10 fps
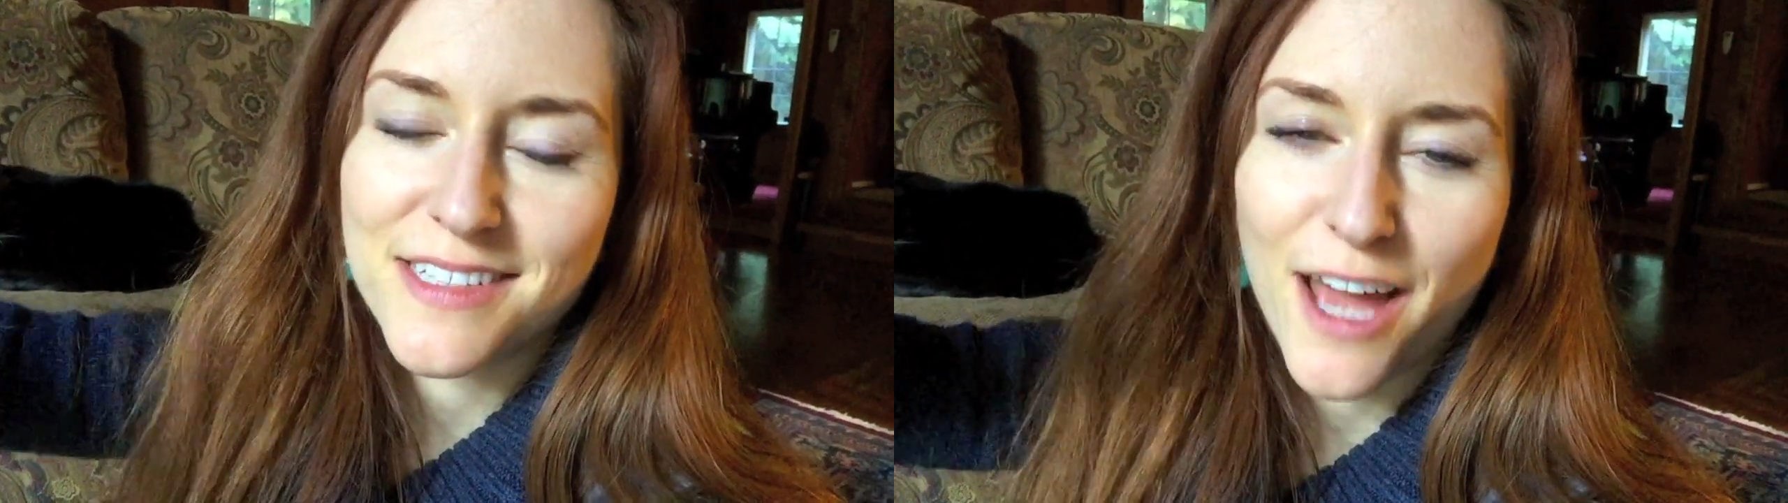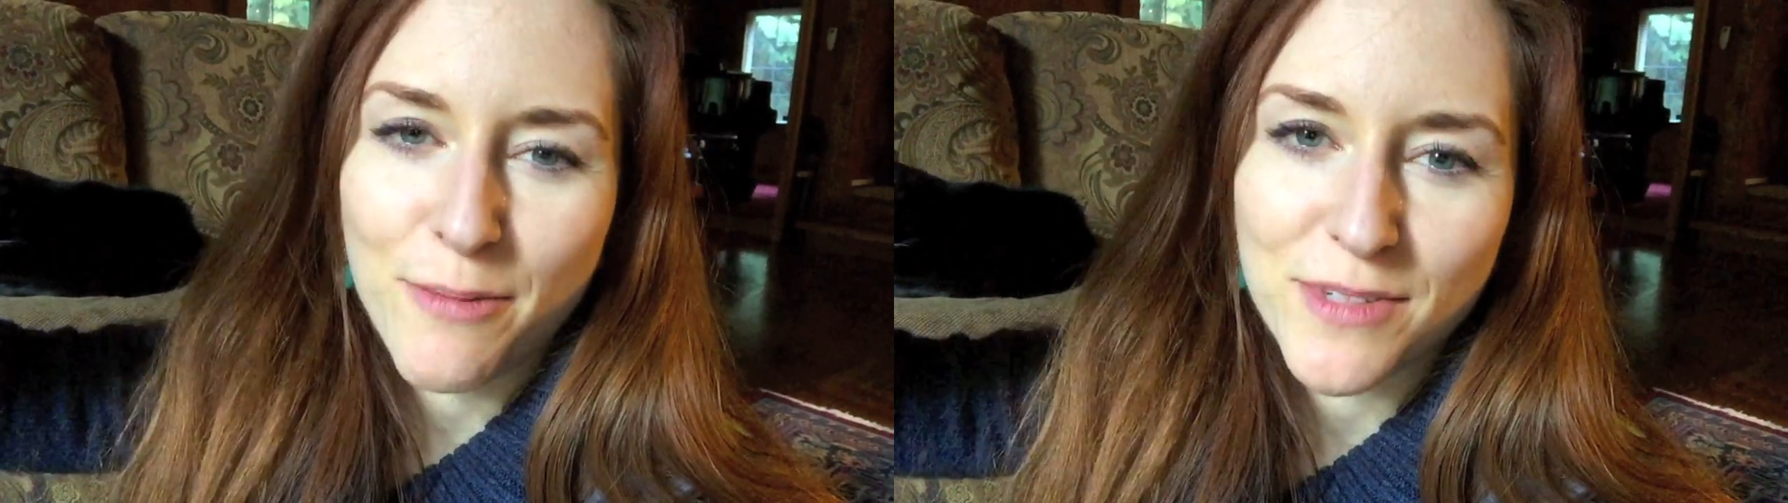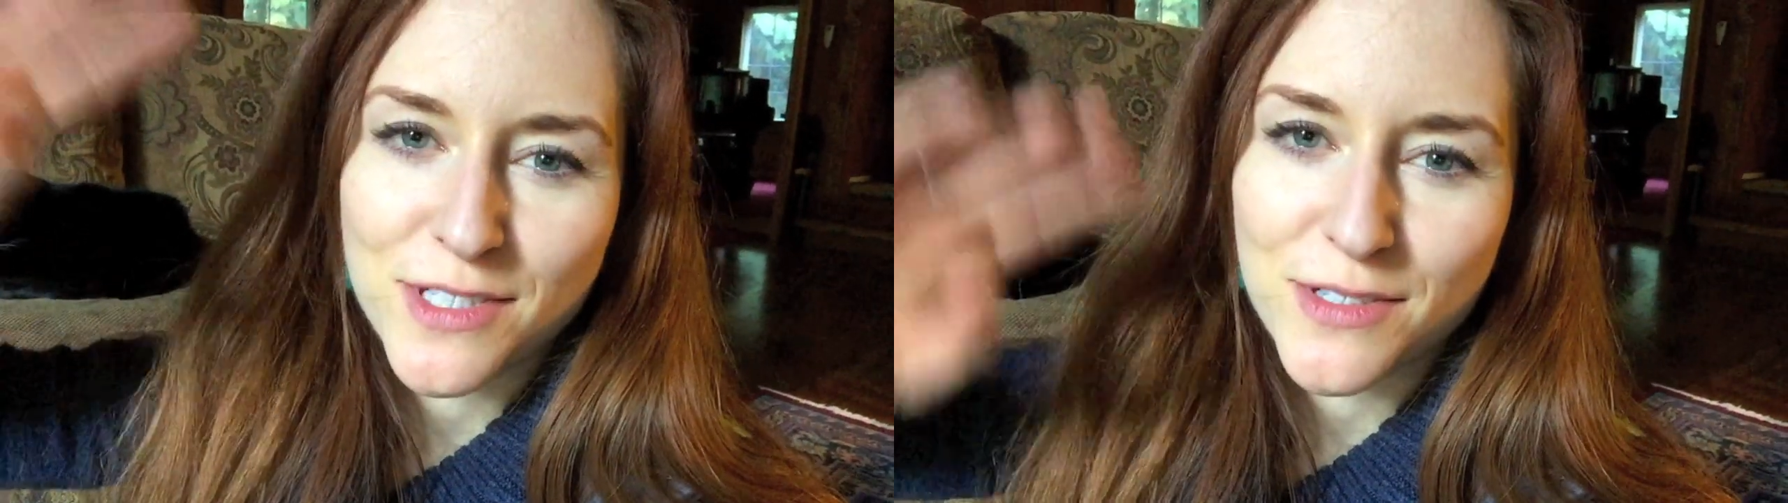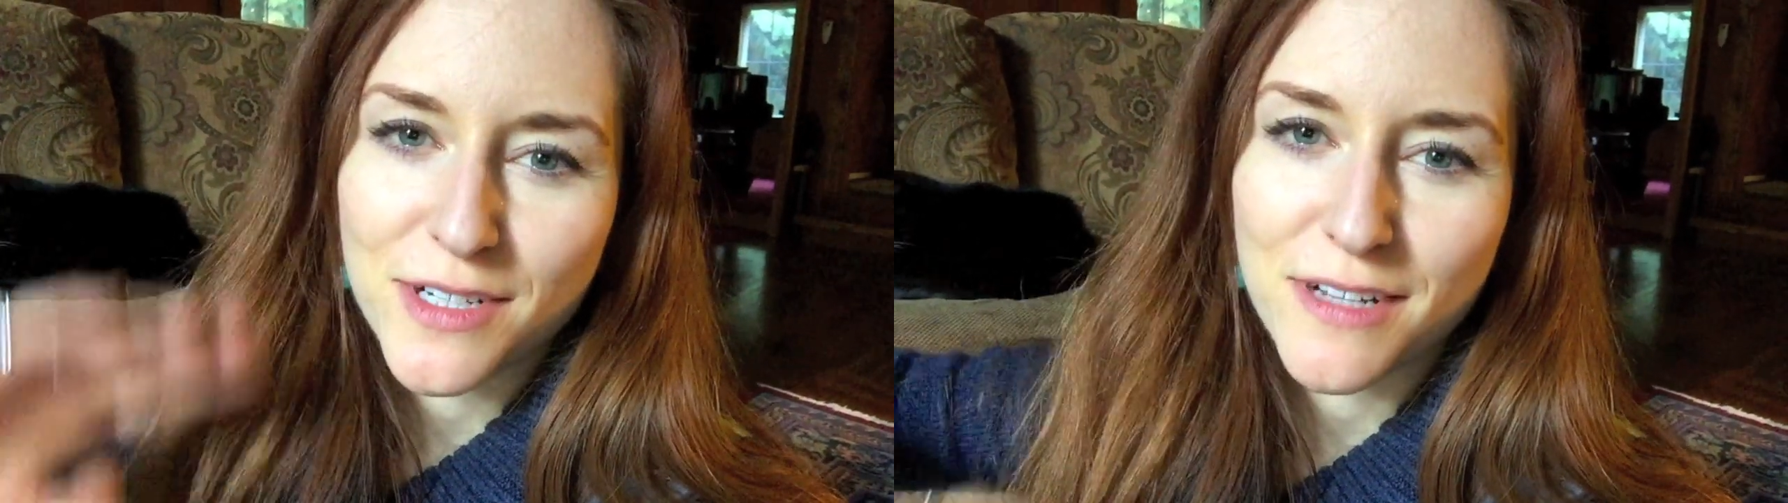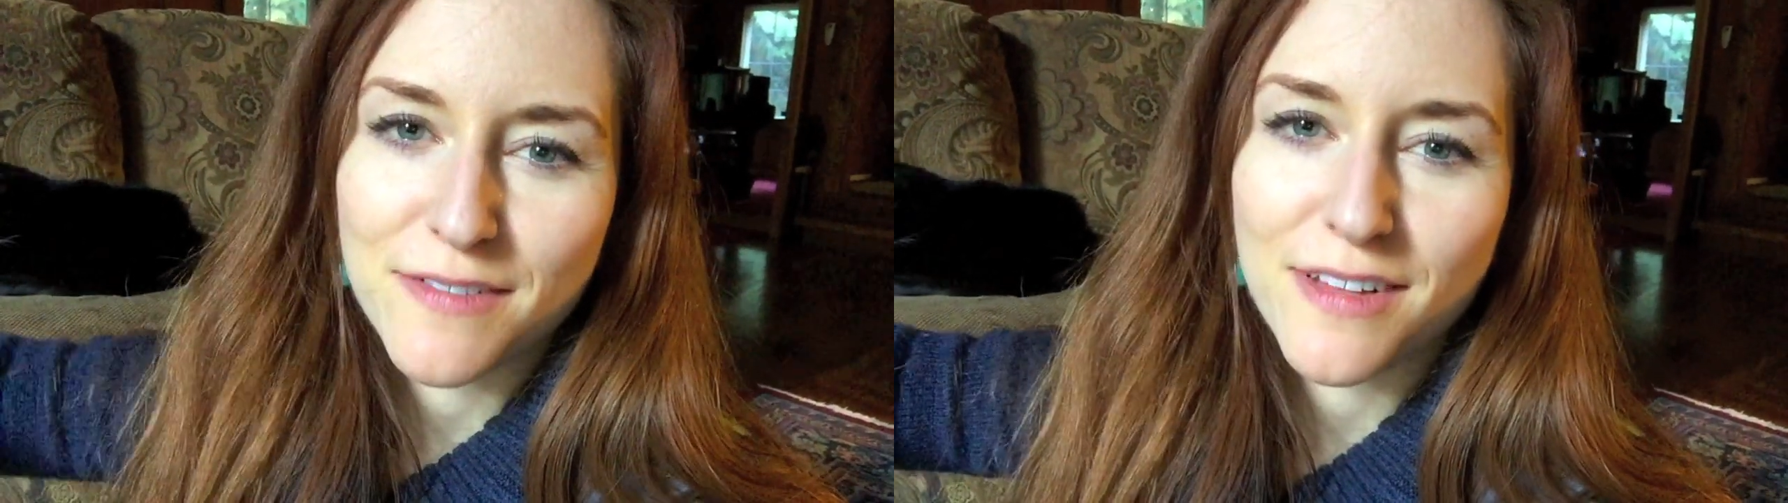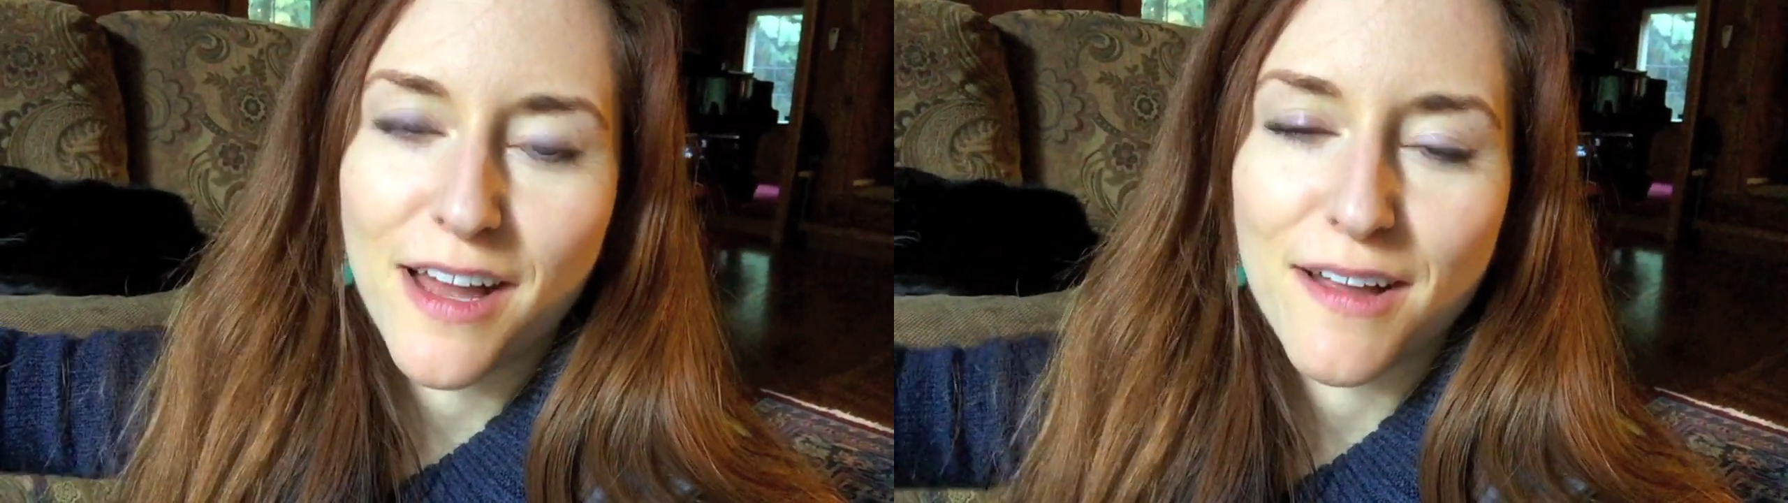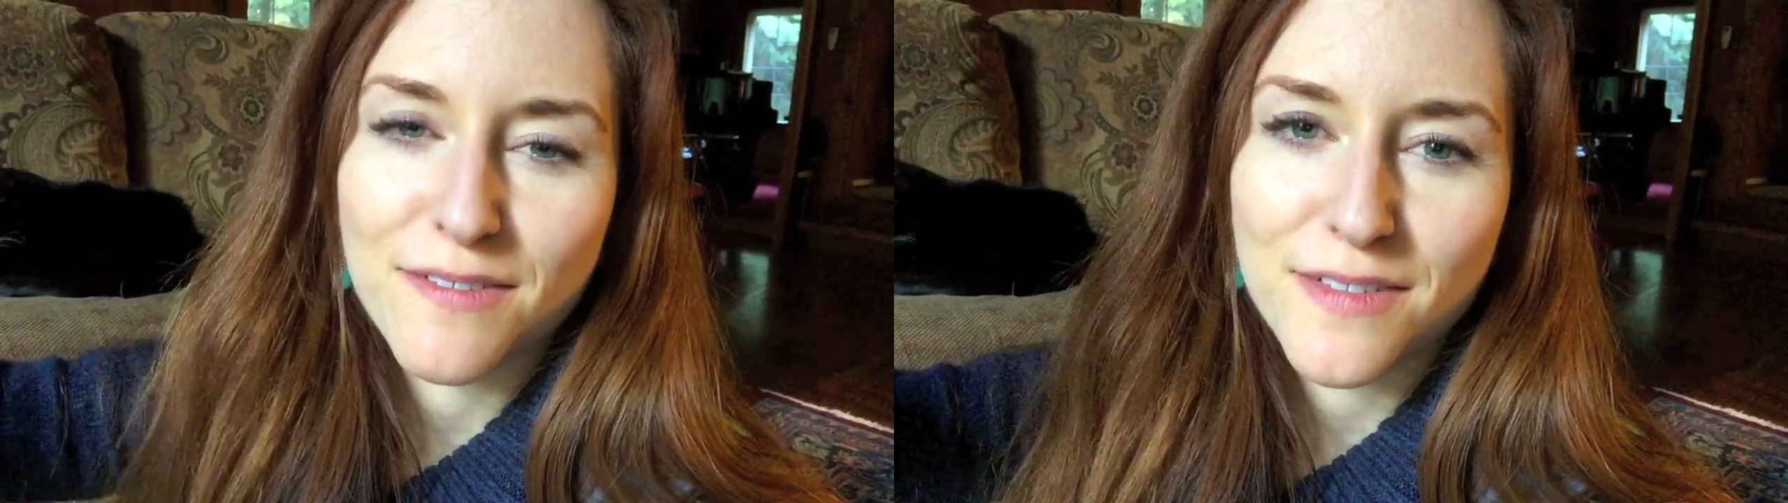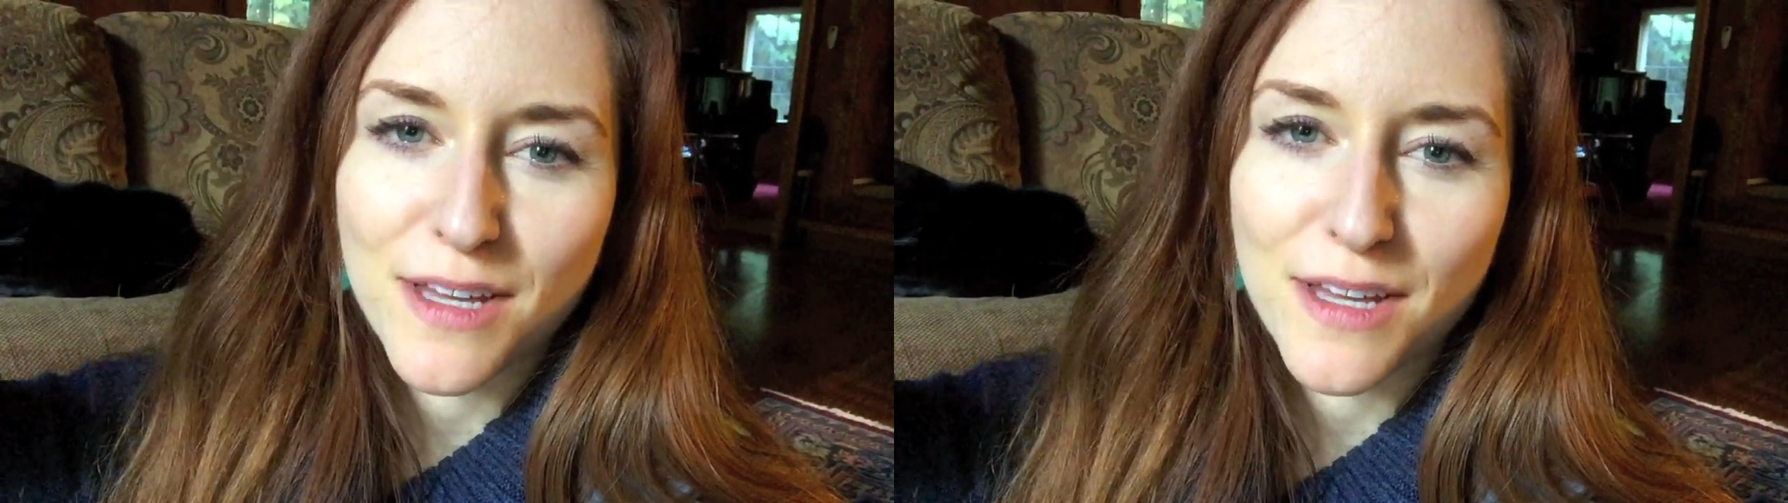tapestry of life